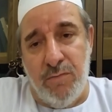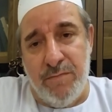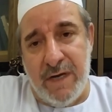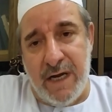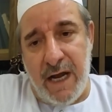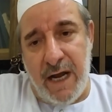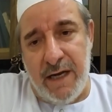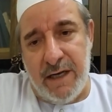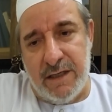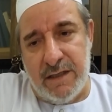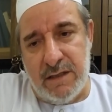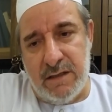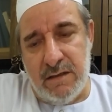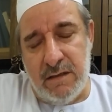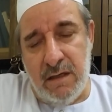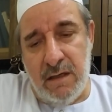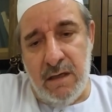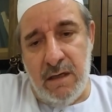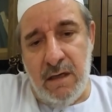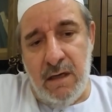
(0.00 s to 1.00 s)
mechanics.
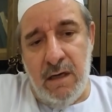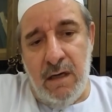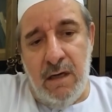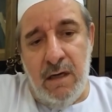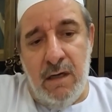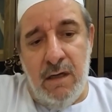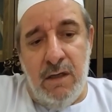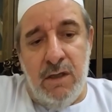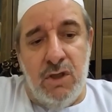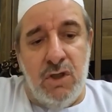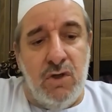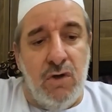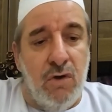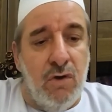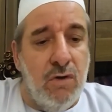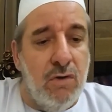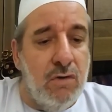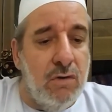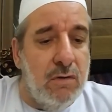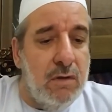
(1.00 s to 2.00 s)

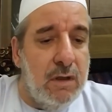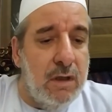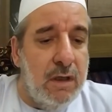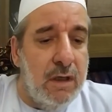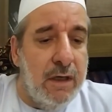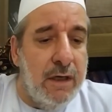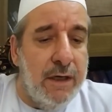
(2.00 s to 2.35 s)
So